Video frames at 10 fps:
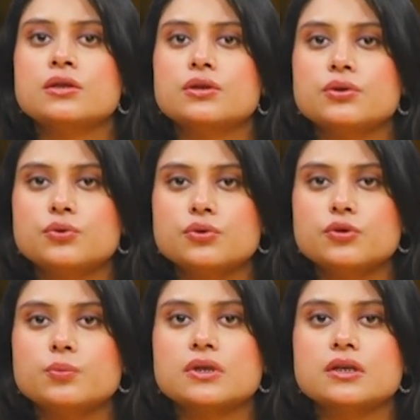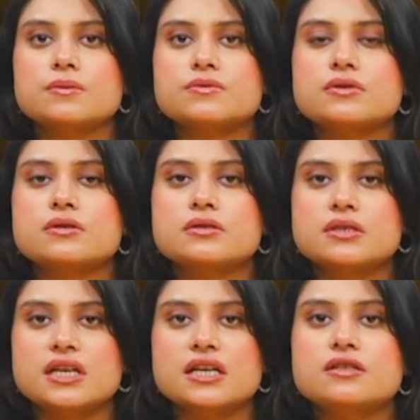the road becomes the
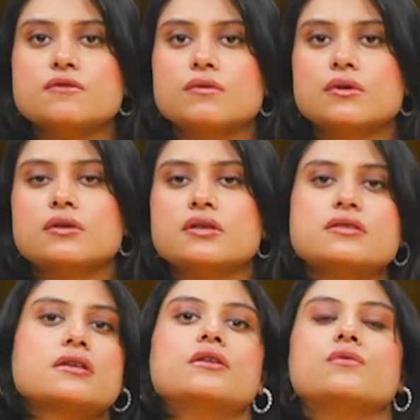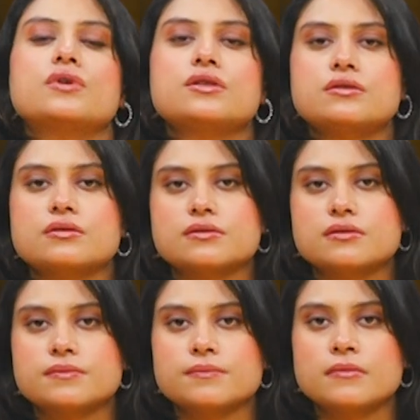stage for his adventures.